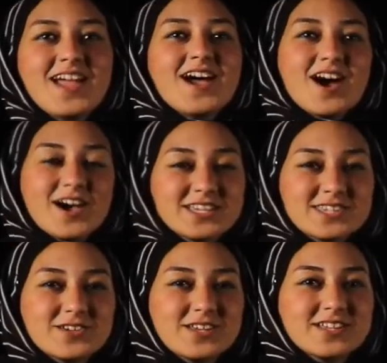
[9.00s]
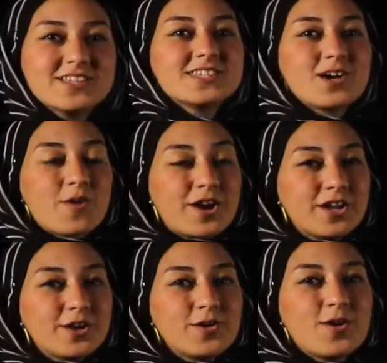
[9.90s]
Hi students, how are
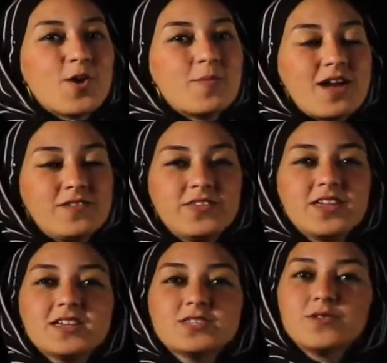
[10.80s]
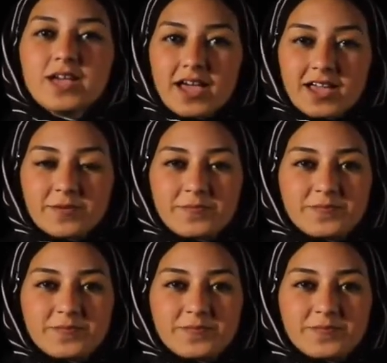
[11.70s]
you? Hope everything is okay.